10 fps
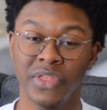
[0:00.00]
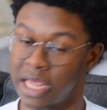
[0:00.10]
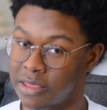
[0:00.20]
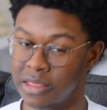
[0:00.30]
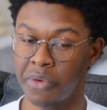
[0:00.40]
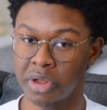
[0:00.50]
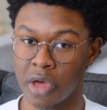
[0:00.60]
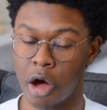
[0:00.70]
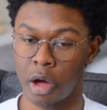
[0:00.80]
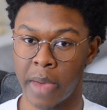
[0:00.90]
the next thing I want to
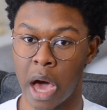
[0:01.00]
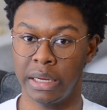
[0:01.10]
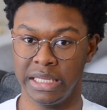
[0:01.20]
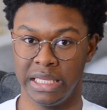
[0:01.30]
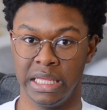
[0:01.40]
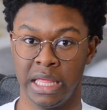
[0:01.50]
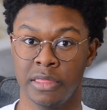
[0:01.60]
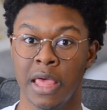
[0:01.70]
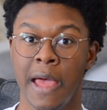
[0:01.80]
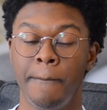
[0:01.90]
talk about
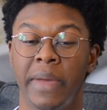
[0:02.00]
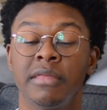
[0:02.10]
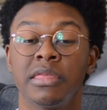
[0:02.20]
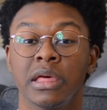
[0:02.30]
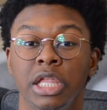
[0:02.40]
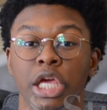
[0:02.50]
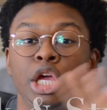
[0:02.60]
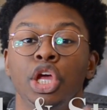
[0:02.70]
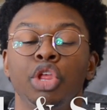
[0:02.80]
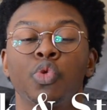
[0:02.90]
is
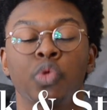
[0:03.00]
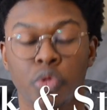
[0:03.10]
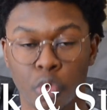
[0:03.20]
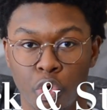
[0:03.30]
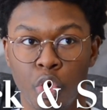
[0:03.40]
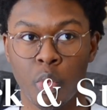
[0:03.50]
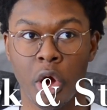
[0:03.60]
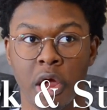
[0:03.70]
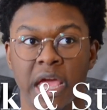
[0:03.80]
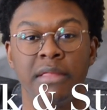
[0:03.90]
basically
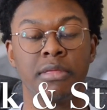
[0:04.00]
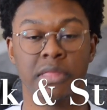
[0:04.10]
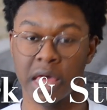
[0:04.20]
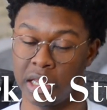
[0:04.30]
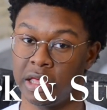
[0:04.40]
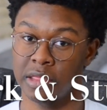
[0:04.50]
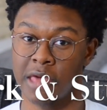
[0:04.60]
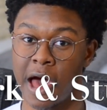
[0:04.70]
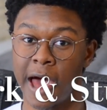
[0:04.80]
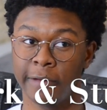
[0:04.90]
schoolwork and studying
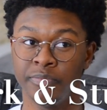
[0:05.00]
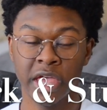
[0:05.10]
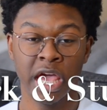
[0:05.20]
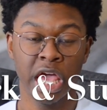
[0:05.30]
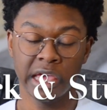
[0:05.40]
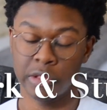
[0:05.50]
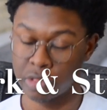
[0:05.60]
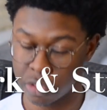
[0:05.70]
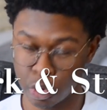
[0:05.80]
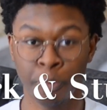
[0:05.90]
time. It's
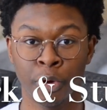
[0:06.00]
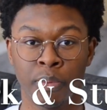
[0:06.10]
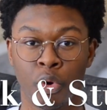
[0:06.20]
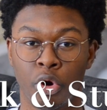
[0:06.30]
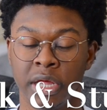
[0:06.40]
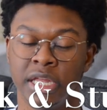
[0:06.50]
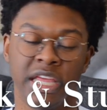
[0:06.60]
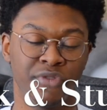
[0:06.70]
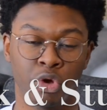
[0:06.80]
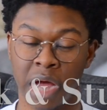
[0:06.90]
super important.
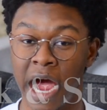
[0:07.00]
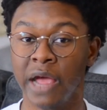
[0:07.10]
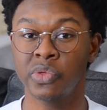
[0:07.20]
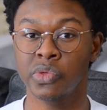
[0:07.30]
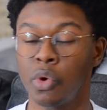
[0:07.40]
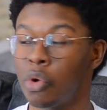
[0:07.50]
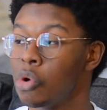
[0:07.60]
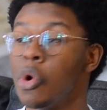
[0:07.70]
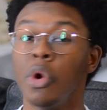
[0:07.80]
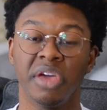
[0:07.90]
If you're in high
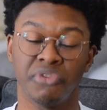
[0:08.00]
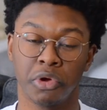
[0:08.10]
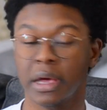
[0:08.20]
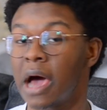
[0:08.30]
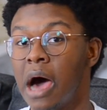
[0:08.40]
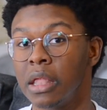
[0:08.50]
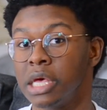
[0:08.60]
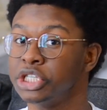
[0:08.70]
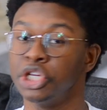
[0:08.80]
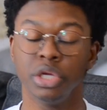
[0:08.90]
school, if you're in
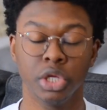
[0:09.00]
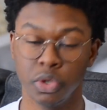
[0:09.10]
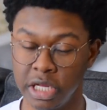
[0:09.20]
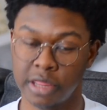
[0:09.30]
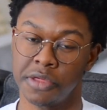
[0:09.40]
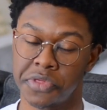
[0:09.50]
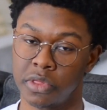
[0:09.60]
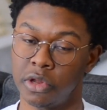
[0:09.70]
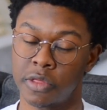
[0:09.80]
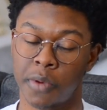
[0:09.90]
college, you need to listen
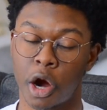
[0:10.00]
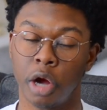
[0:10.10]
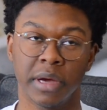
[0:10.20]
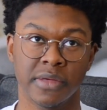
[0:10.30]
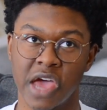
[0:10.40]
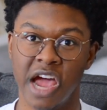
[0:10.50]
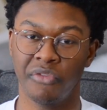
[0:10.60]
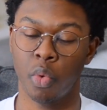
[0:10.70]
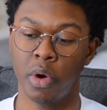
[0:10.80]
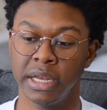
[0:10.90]
to this part because
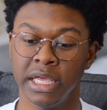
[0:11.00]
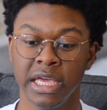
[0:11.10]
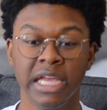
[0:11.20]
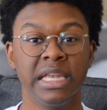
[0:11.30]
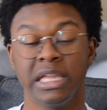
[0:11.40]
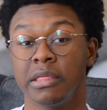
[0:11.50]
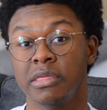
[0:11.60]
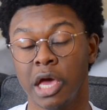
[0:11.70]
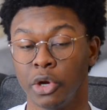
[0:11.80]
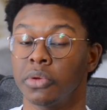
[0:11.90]
everyone needs
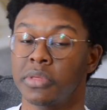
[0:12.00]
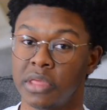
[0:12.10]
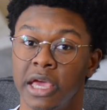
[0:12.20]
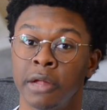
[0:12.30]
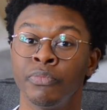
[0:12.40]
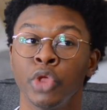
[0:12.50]
to understand.